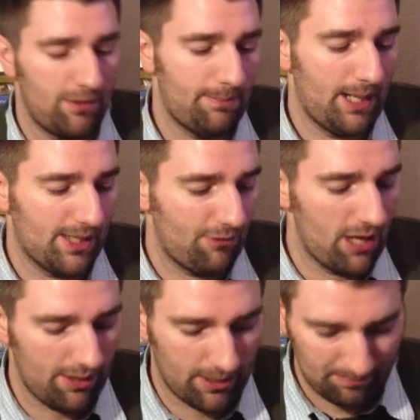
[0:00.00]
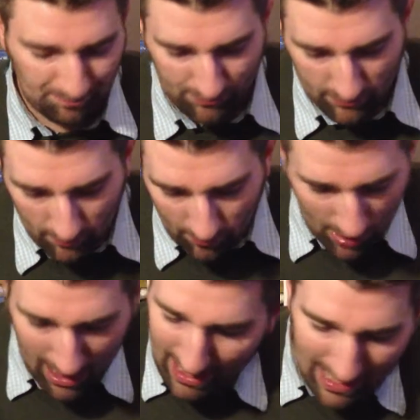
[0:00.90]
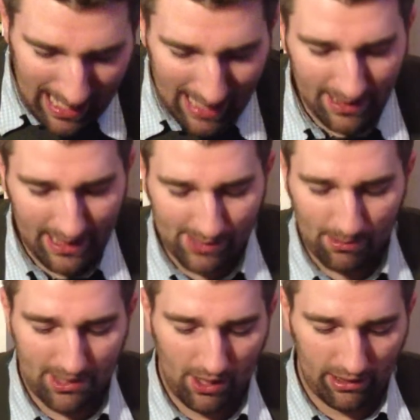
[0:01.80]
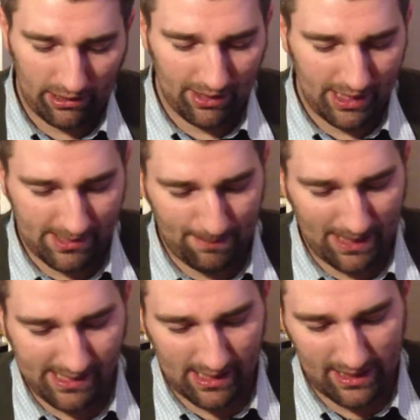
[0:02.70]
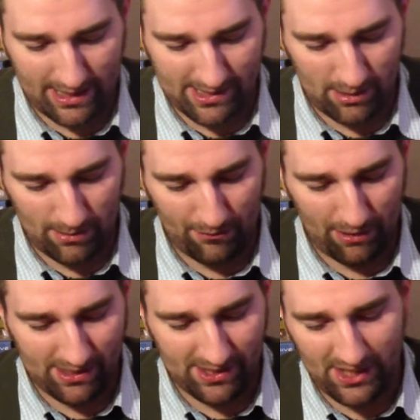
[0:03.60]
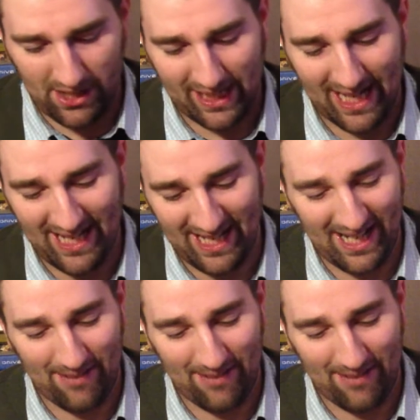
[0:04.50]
if you're a PS3 owner. And the next one, I got this basically because a lot of my friends are starting to get it,